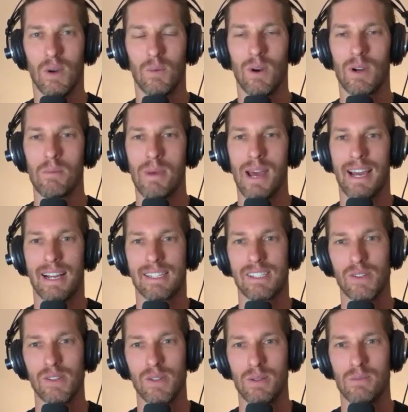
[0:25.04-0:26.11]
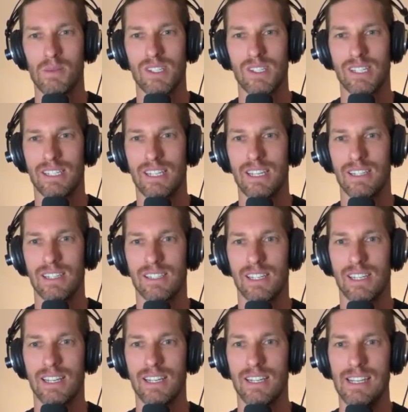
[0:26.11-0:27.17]
Welcome back to the Music Teachers
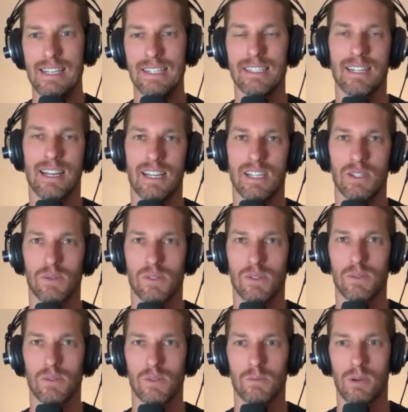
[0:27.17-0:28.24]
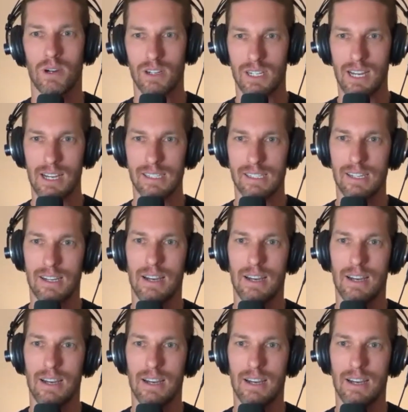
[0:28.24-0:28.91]
in International Schools podcast.